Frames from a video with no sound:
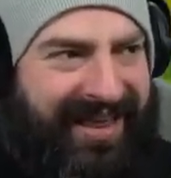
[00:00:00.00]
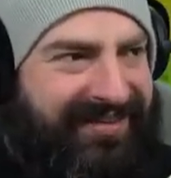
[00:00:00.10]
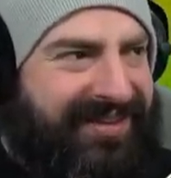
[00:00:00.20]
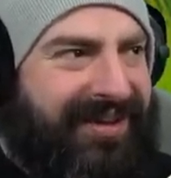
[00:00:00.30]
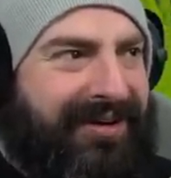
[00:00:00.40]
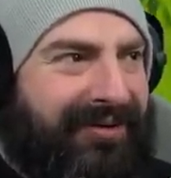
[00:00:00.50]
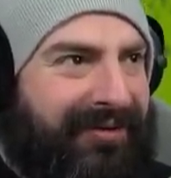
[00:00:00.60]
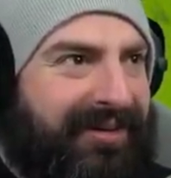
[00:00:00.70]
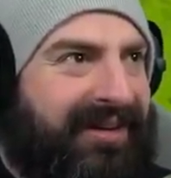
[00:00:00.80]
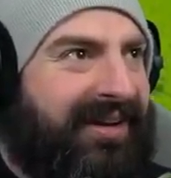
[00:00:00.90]
Let's
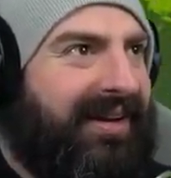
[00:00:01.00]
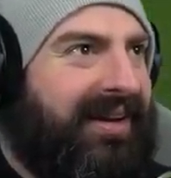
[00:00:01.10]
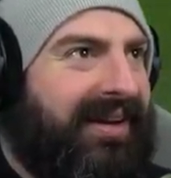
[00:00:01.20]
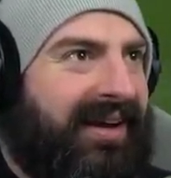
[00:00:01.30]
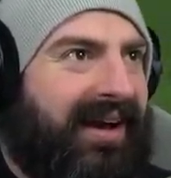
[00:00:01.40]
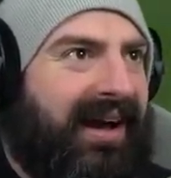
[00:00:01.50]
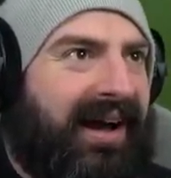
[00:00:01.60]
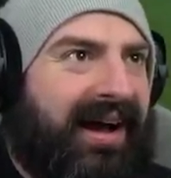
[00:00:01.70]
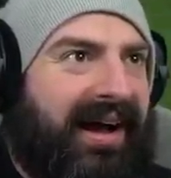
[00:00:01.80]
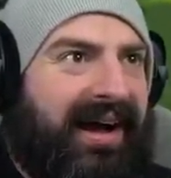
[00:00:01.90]
go.
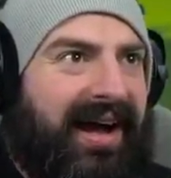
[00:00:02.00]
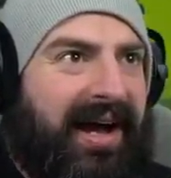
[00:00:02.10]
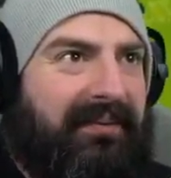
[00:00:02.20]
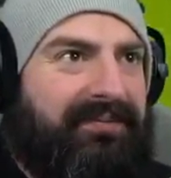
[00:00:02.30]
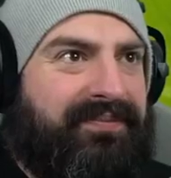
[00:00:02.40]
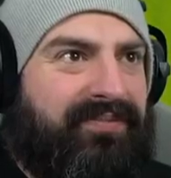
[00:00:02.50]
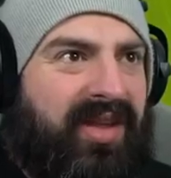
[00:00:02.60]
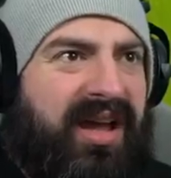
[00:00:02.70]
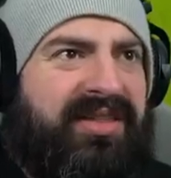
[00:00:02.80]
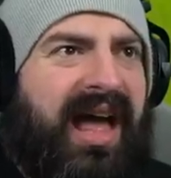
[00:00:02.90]
Uh,
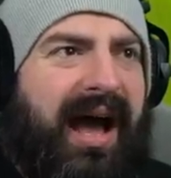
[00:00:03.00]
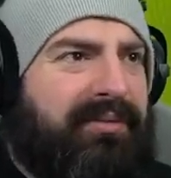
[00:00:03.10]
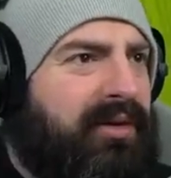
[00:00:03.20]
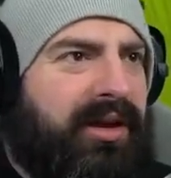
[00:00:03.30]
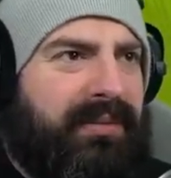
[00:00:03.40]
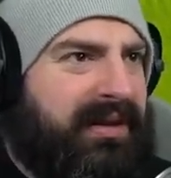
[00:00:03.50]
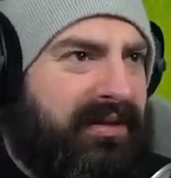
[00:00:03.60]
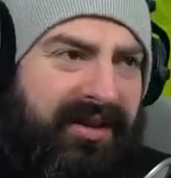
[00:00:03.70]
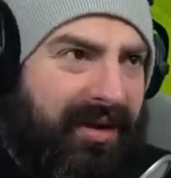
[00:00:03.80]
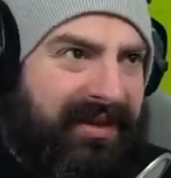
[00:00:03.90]
nah, I'm not going to beat the
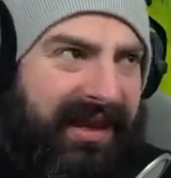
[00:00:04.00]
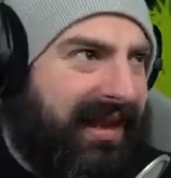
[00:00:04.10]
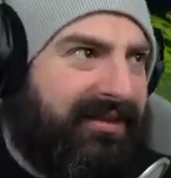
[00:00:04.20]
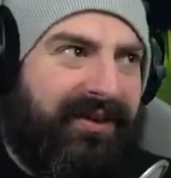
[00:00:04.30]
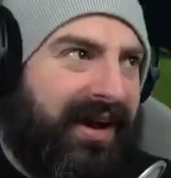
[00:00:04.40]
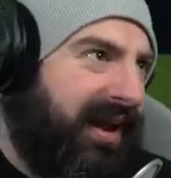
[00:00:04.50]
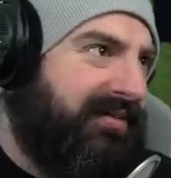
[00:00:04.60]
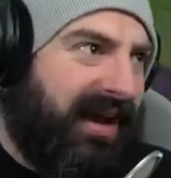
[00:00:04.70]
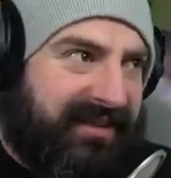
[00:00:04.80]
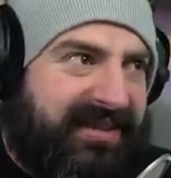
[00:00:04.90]
time again. That's fine. I,
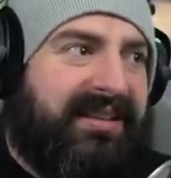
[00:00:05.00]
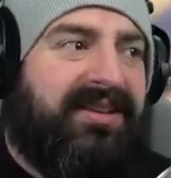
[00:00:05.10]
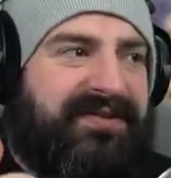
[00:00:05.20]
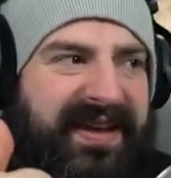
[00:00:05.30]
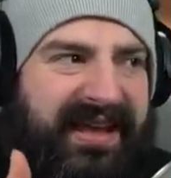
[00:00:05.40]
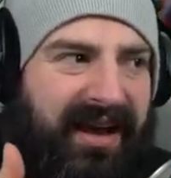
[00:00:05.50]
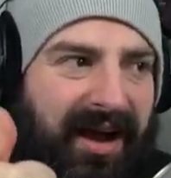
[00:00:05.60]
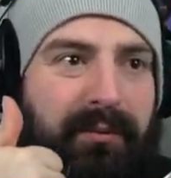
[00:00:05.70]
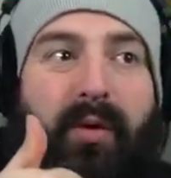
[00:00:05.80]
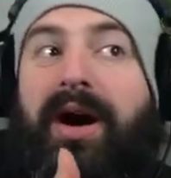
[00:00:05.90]
I did the thing.
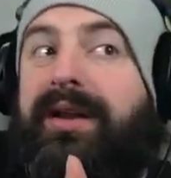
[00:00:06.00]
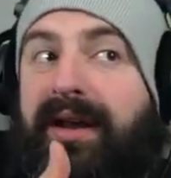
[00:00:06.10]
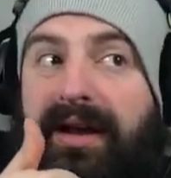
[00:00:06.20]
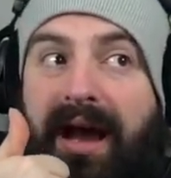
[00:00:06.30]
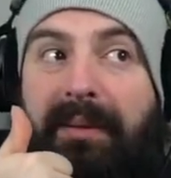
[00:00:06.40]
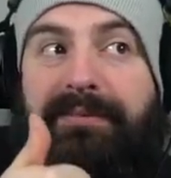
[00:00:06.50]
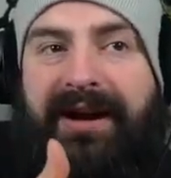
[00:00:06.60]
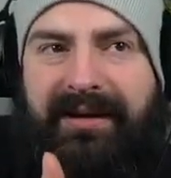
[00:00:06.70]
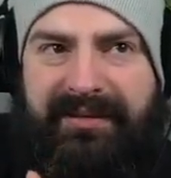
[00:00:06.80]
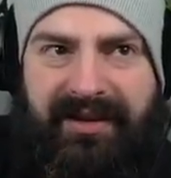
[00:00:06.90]
I won. I'm
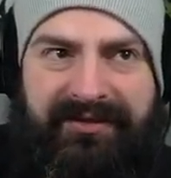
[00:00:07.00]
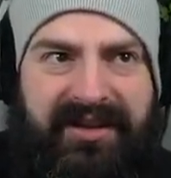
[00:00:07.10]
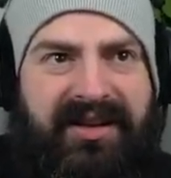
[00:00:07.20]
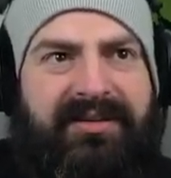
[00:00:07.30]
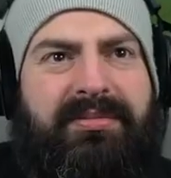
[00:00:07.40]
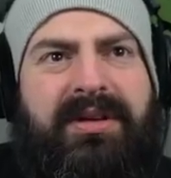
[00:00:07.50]
proud of myself. Did I...